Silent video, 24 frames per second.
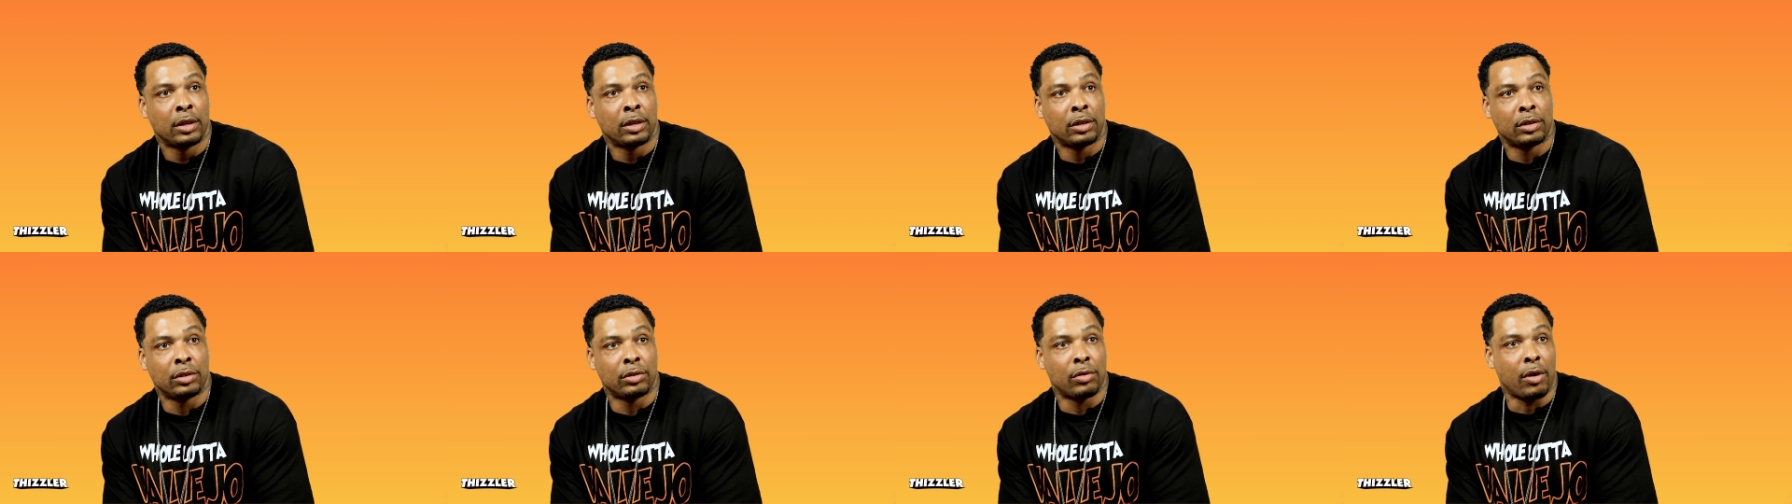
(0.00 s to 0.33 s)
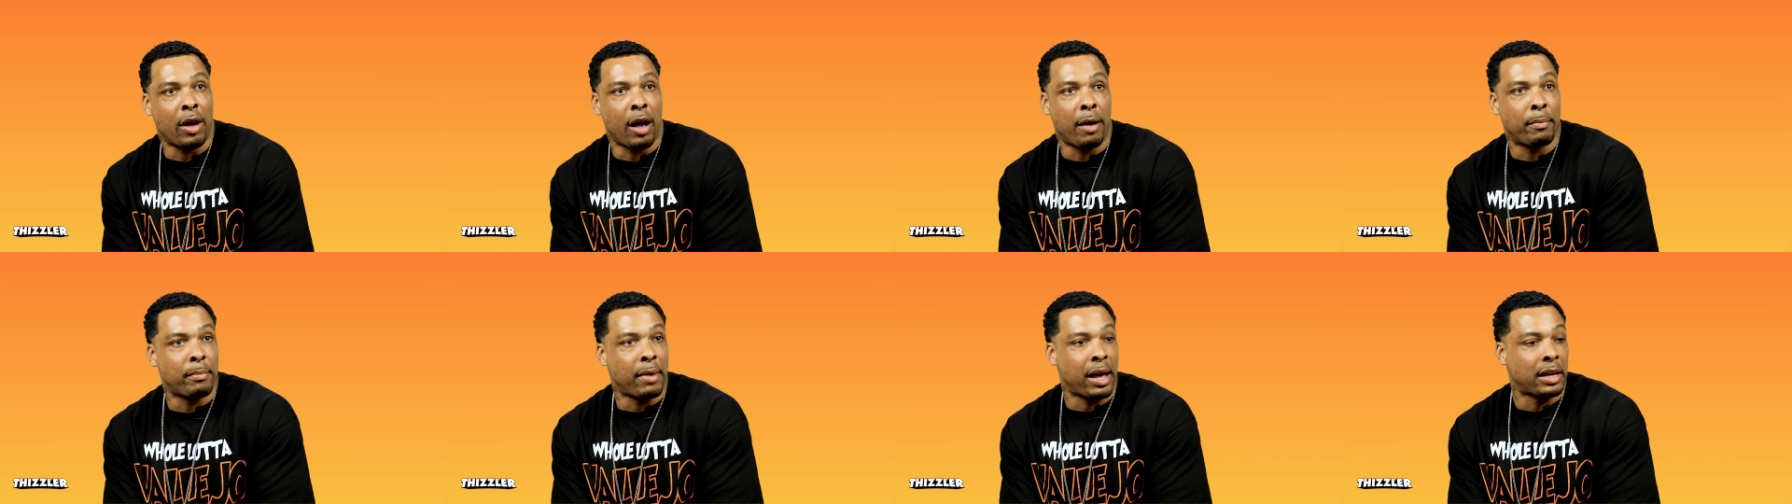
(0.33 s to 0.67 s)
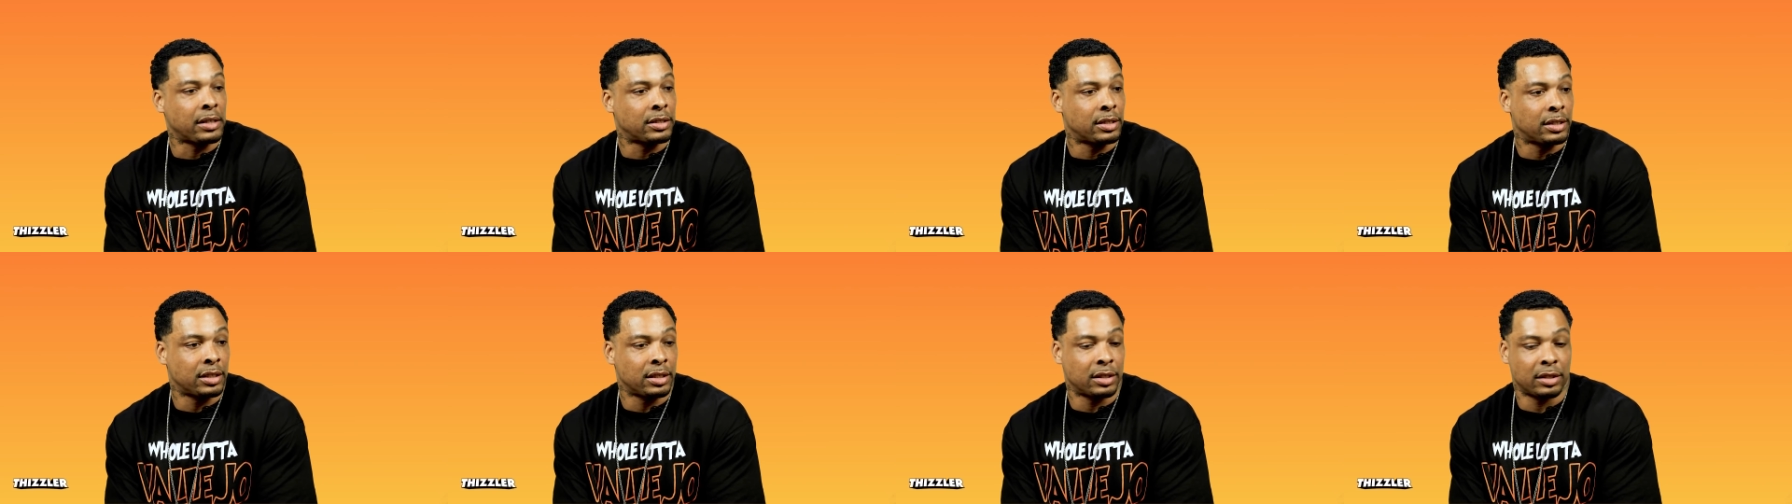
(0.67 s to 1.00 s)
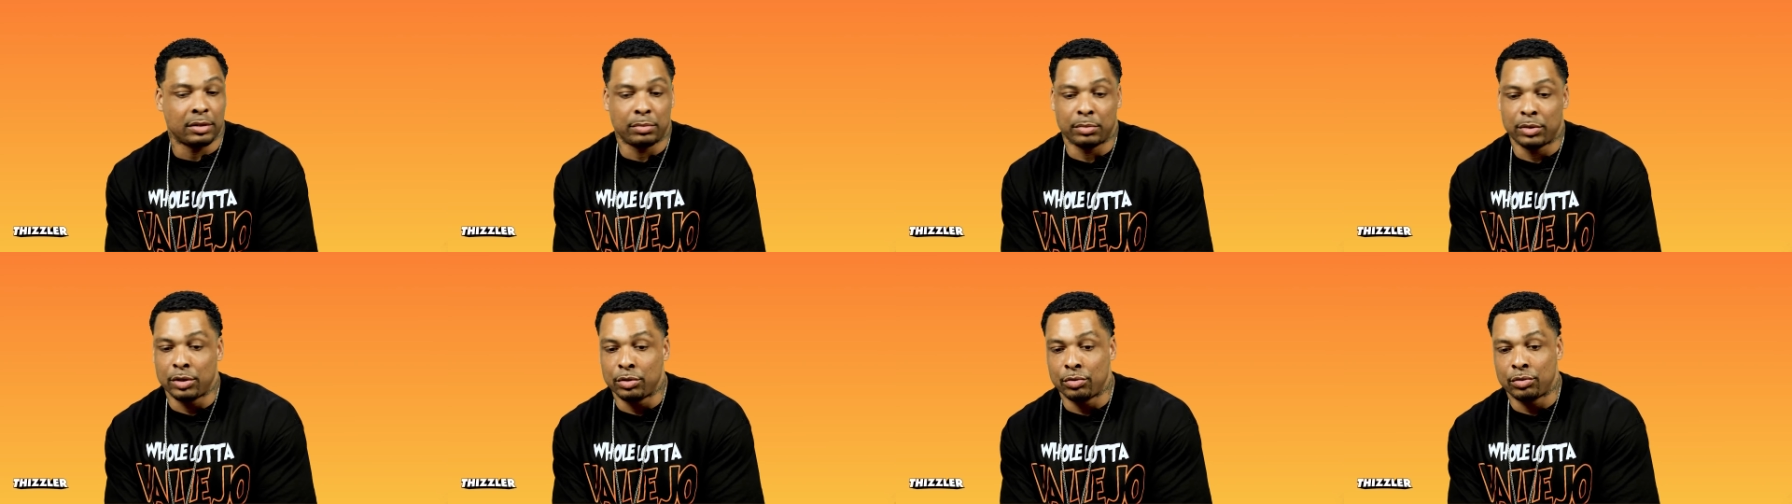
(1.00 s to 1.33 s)
You know, I might see
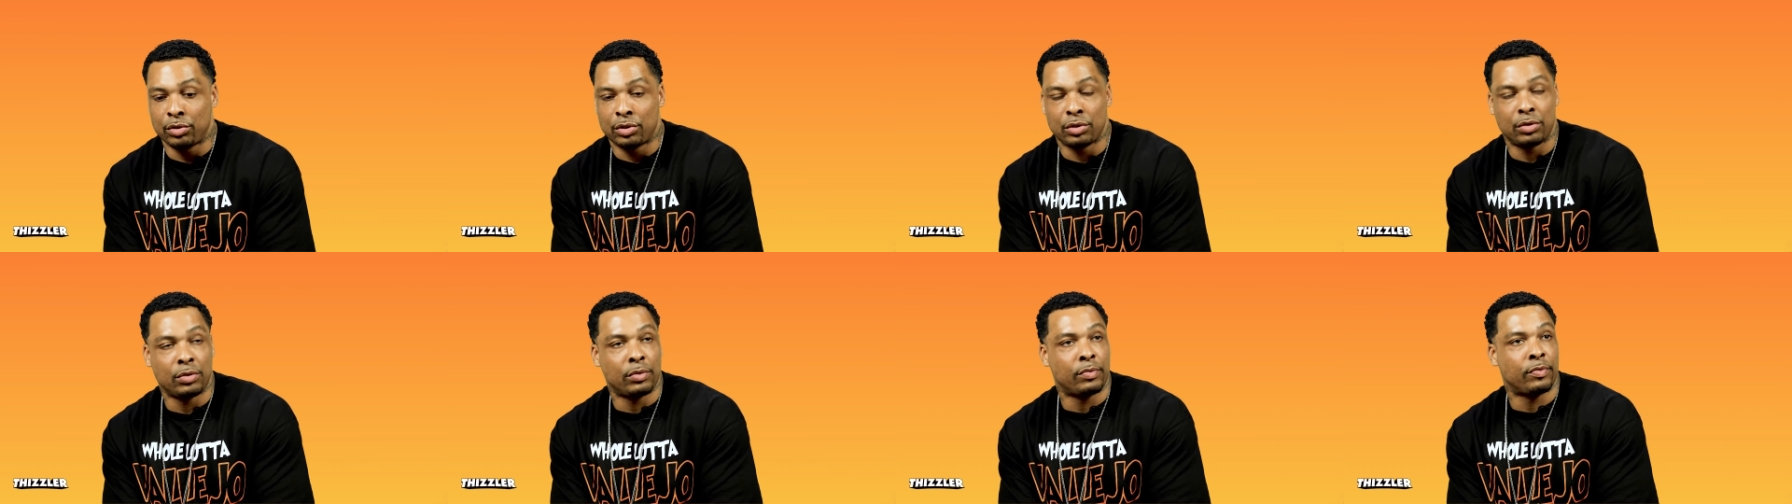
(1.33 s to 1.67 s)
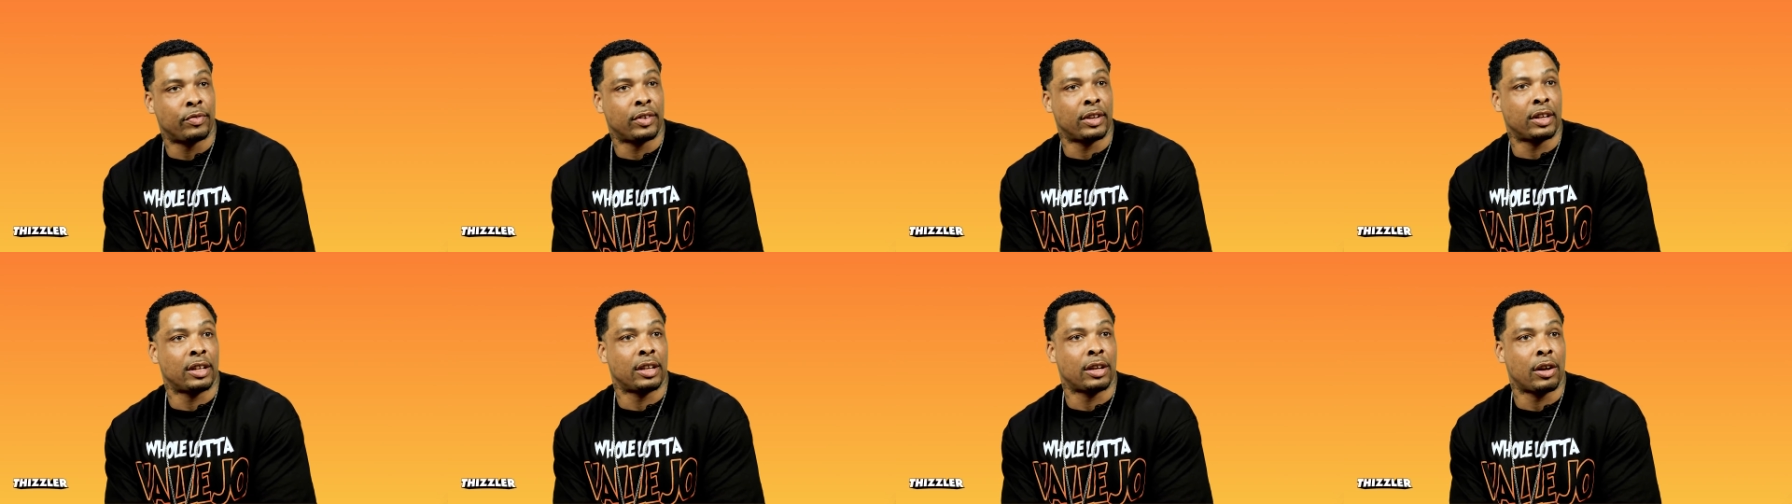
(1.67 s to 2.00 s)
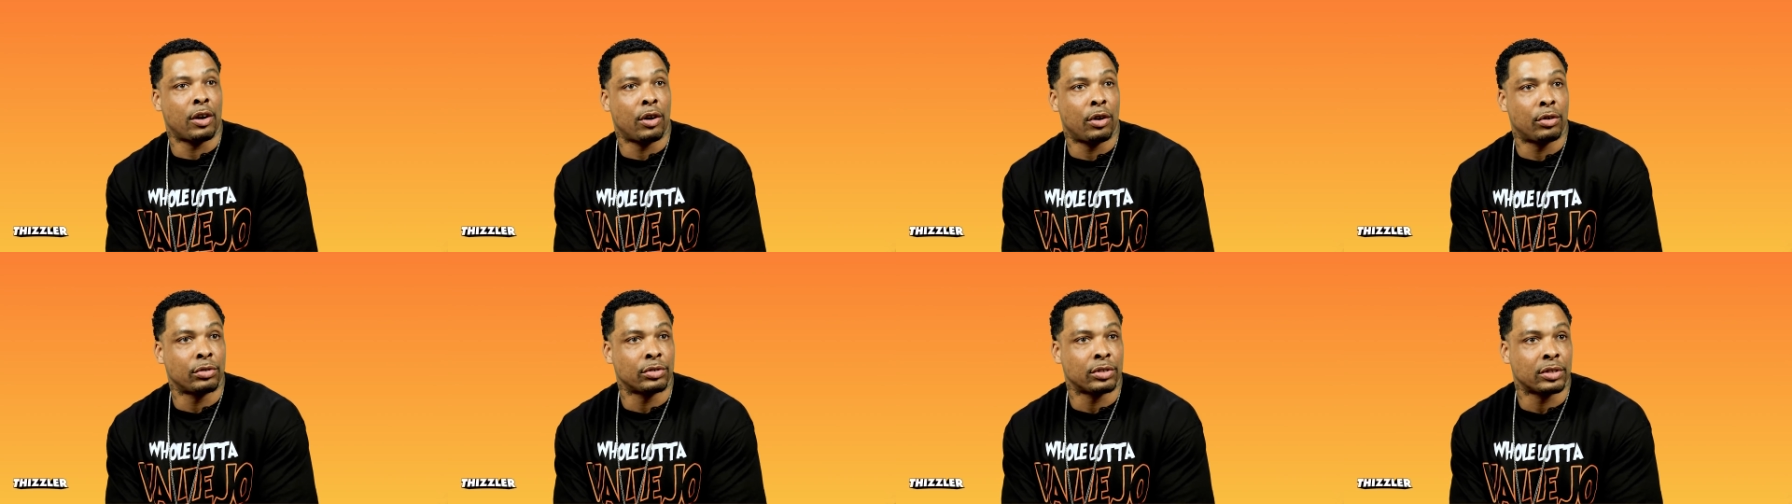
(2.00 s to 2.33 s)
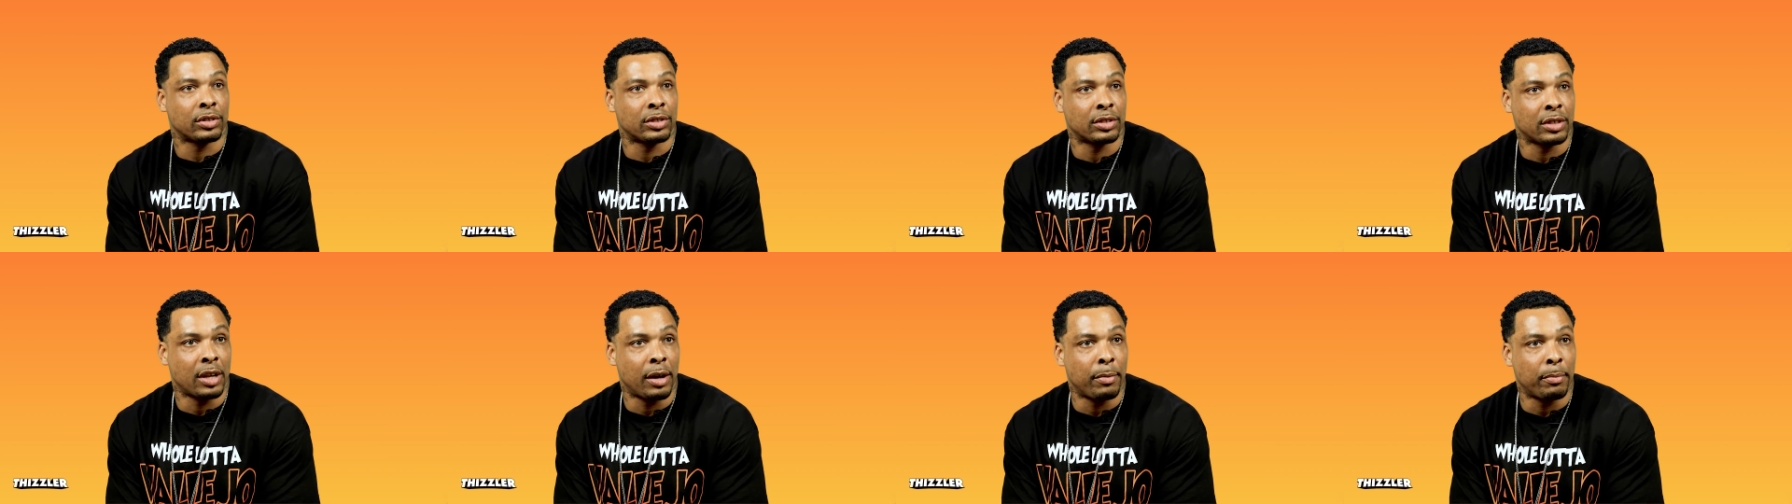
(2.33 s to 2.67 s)
some YouTube videos or
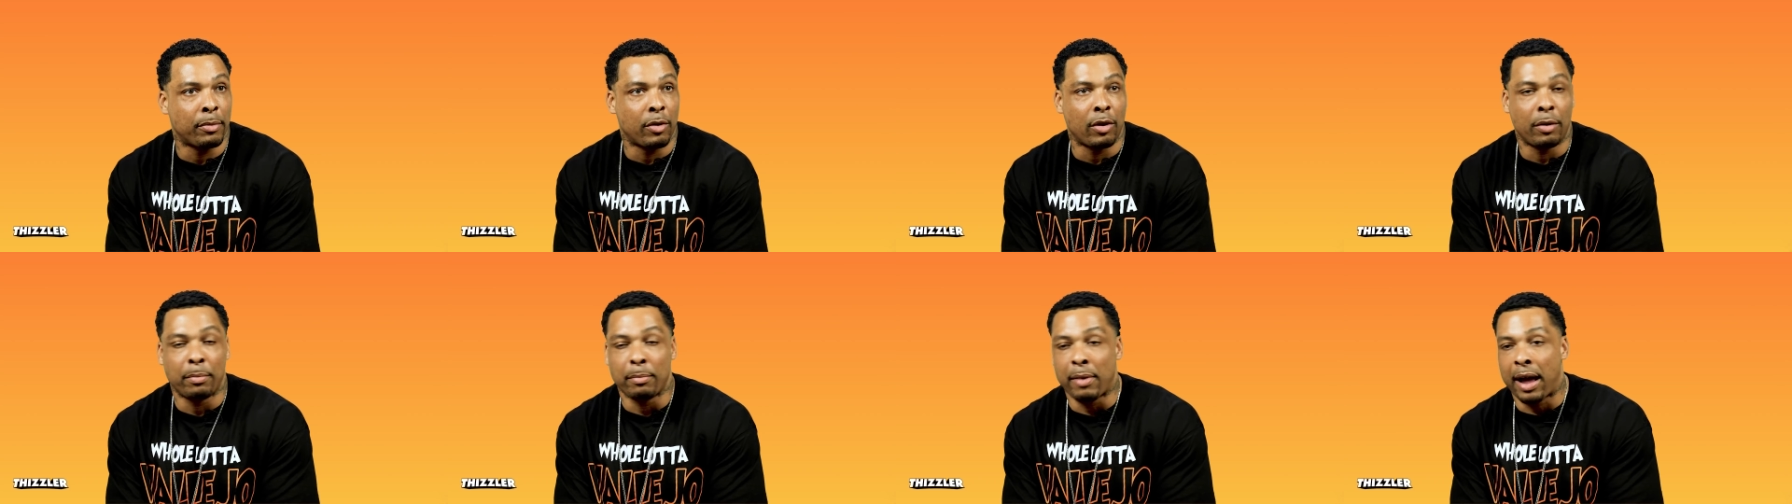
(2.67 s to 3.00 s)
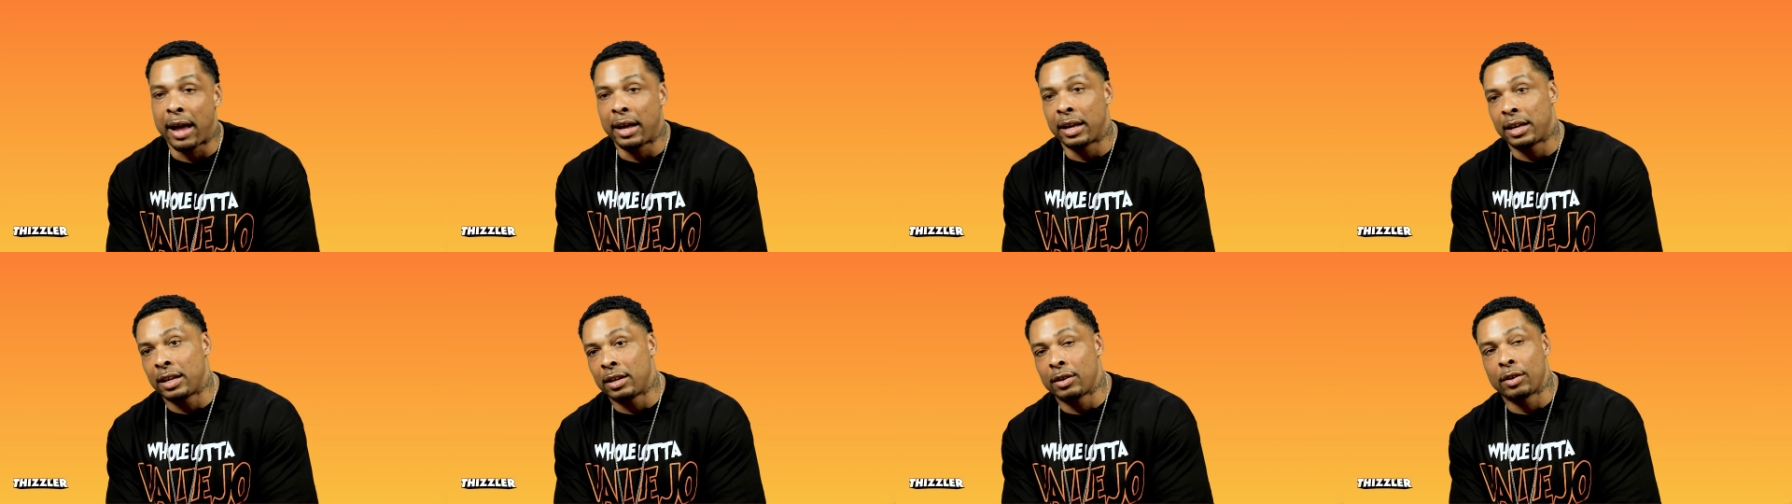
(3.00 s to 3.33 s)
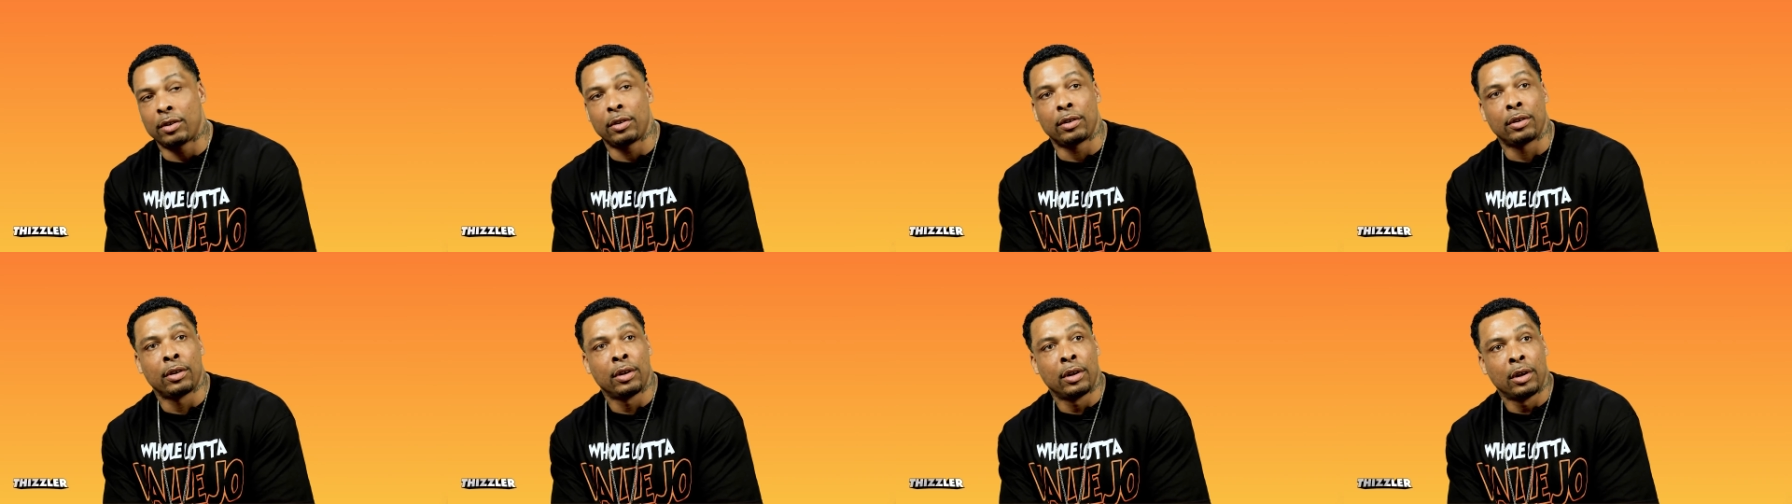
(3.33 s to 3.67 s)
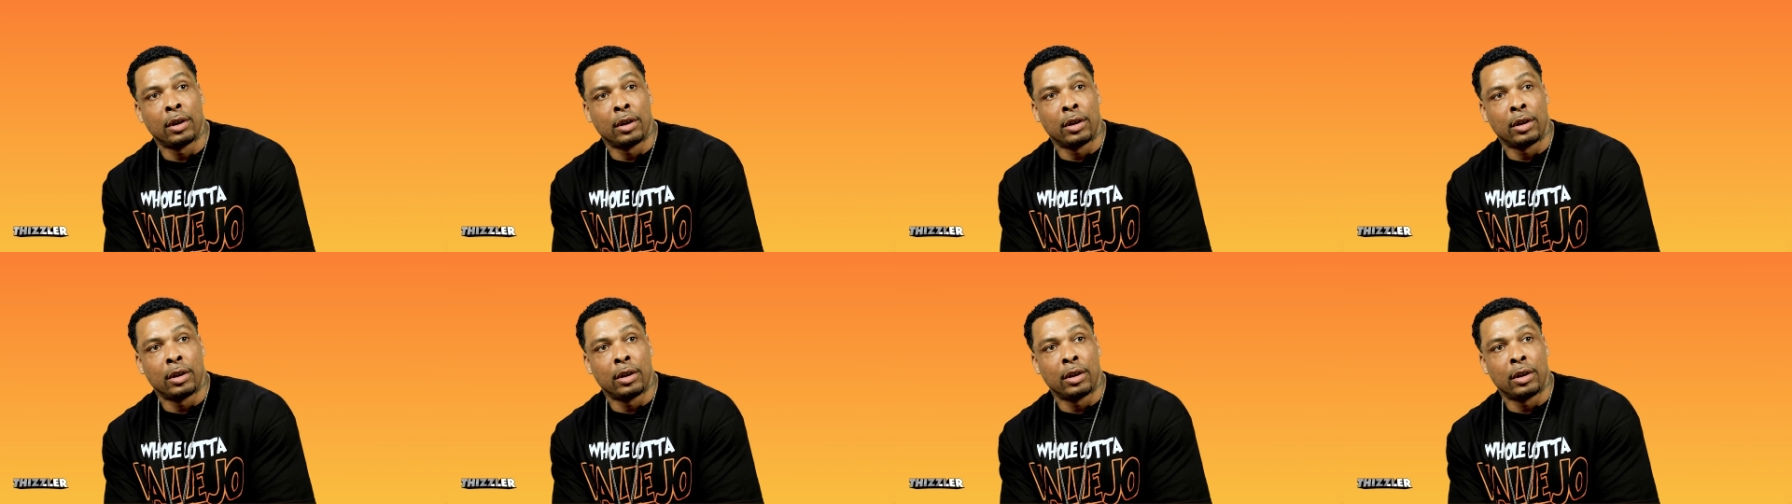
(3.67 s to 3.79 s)
something, or might hear,